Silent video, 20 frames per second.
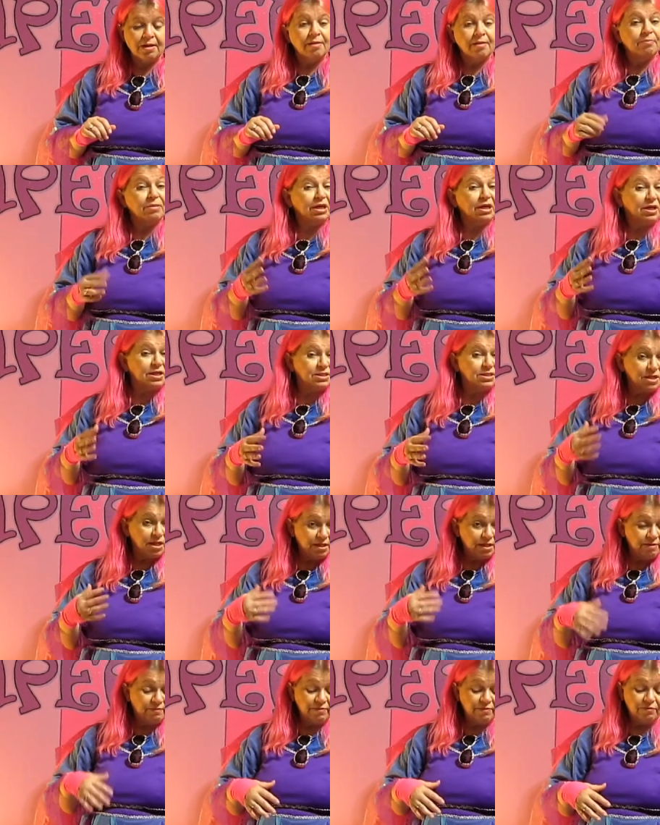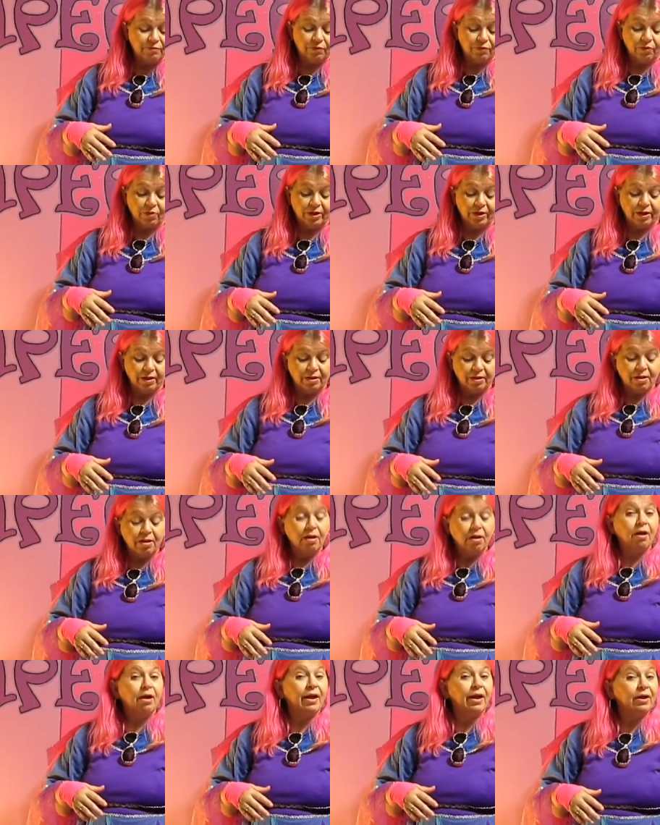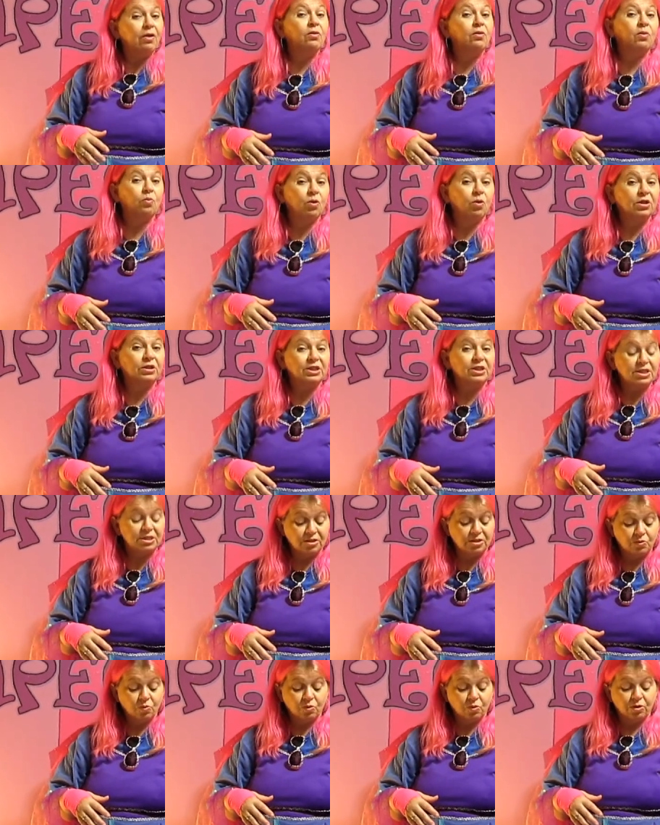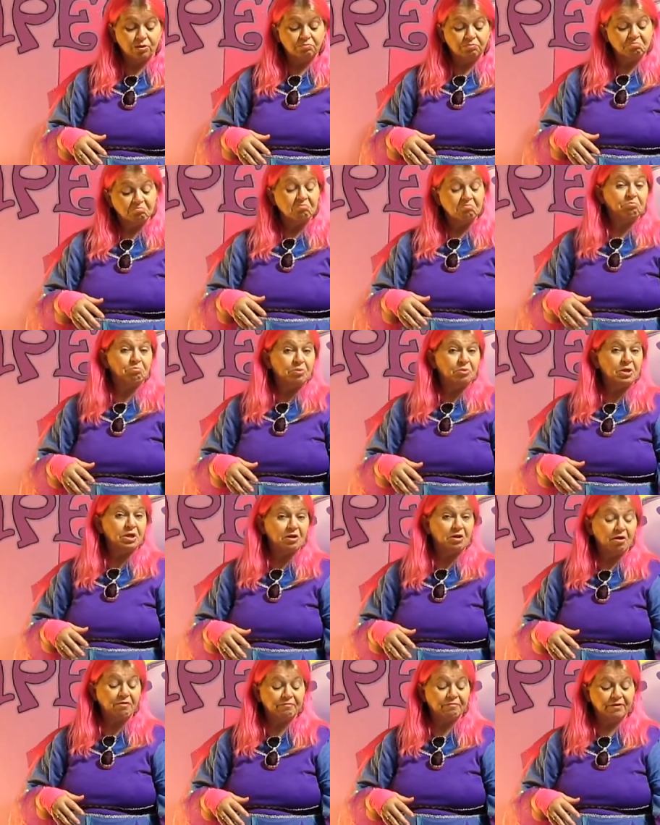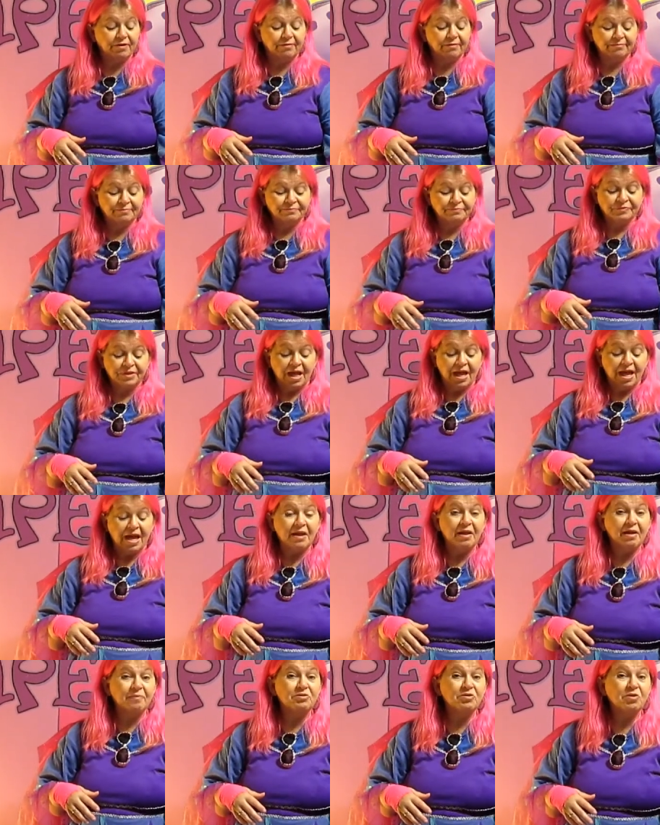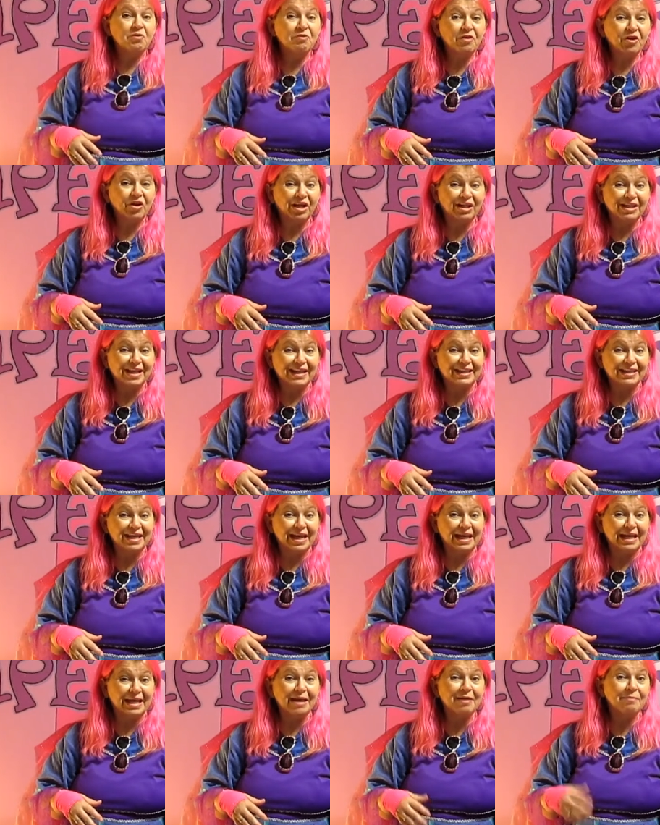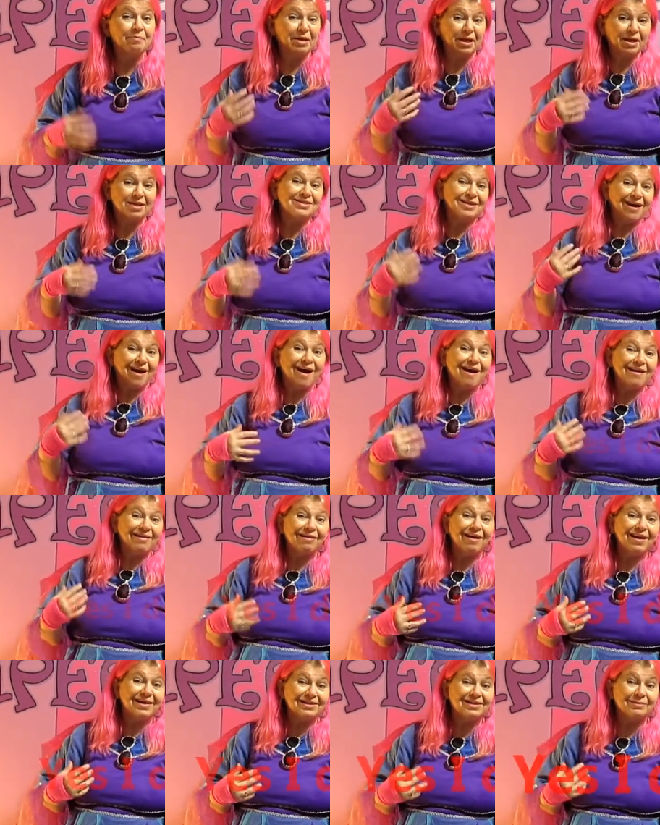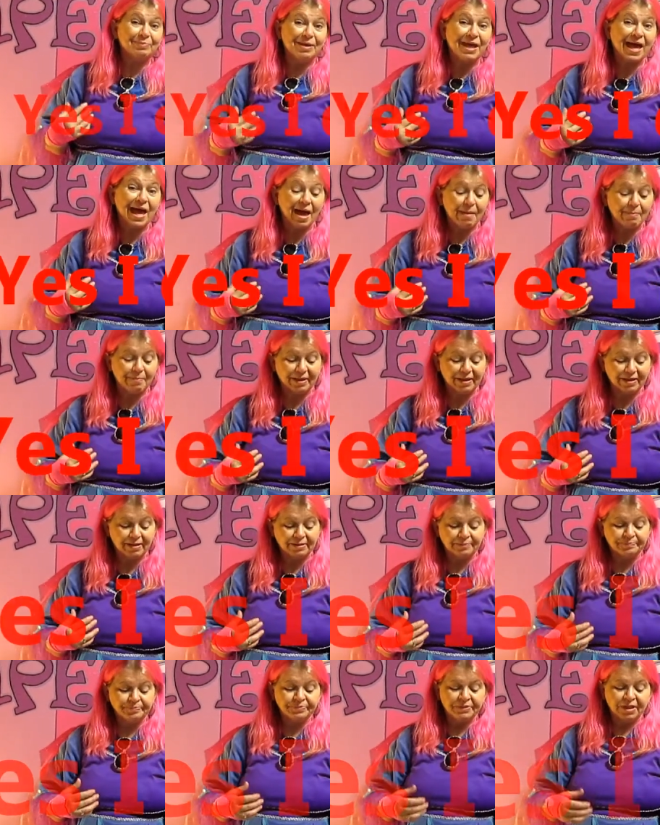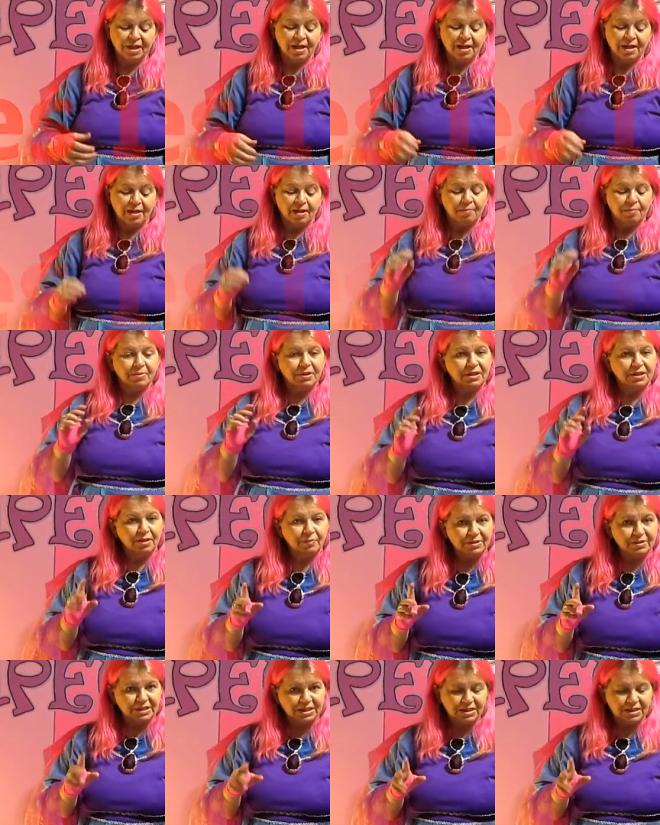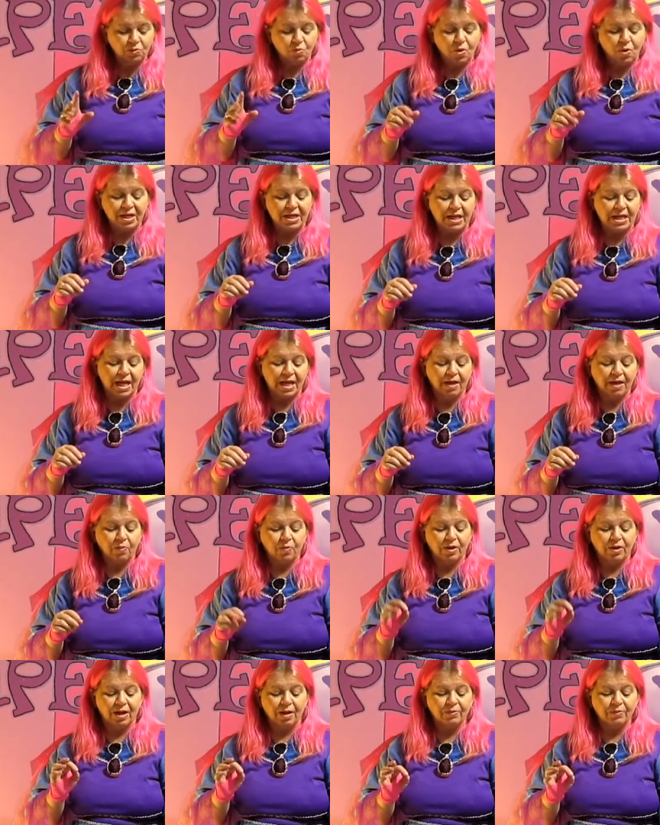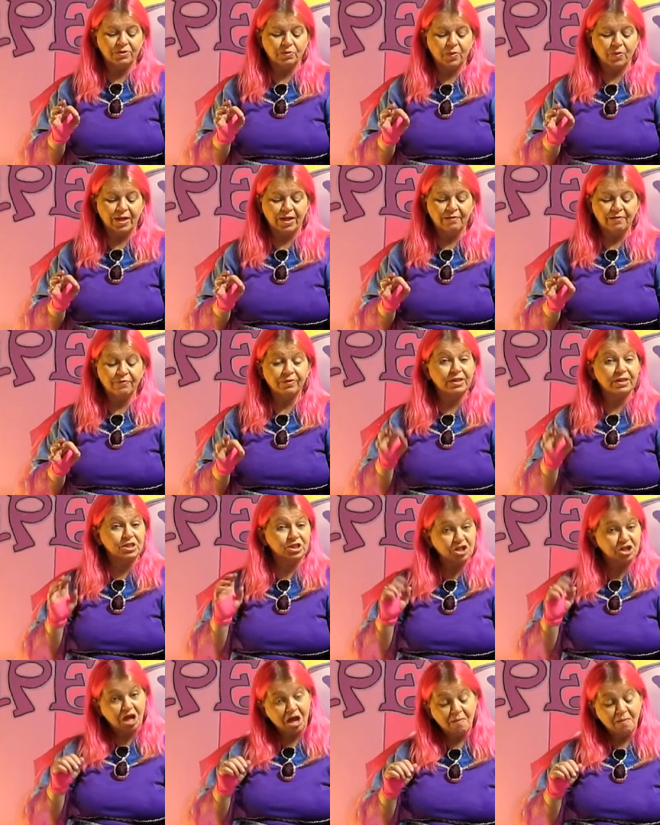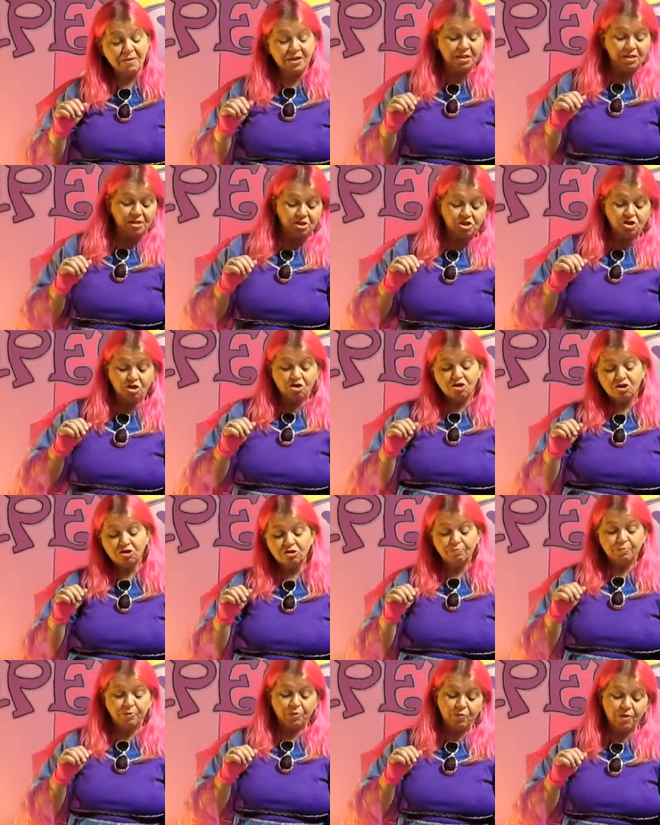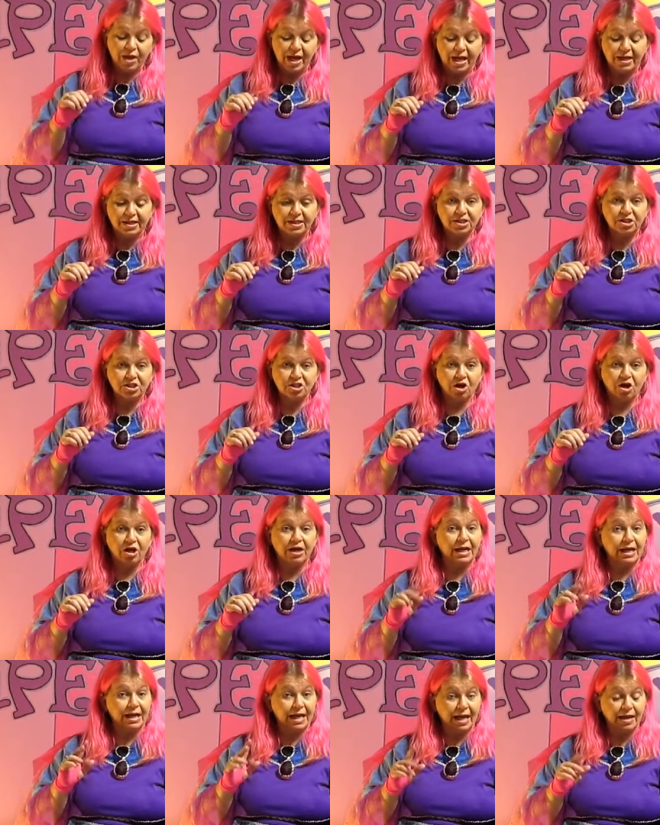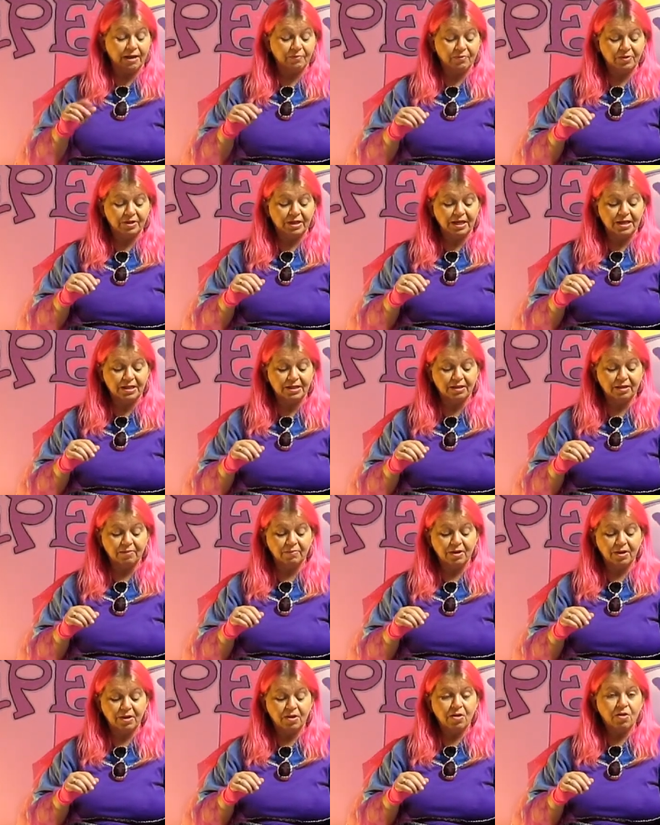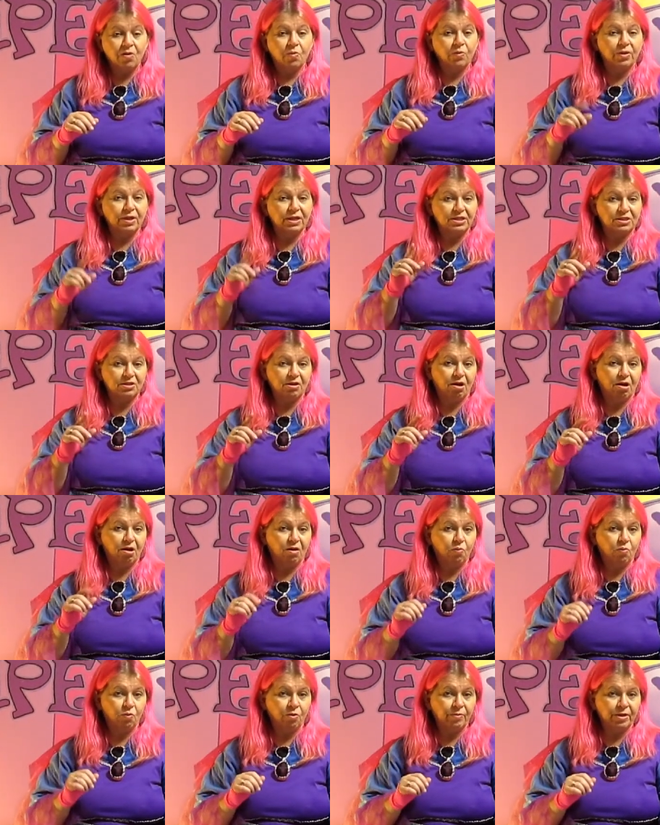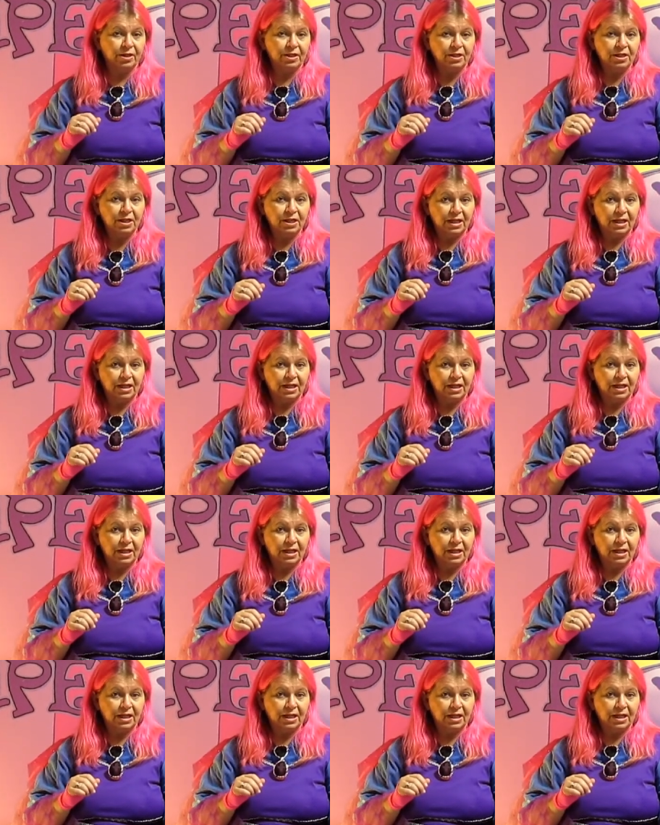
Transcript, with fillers: Because I live in Florida, I go to Walt Disney World pretty often. And I'm so very glad that I can because I like to be happy. But there was this one day when I was waiting for the Jammin' in the Jungle parade to start in Animal Kingdom when I saw a woman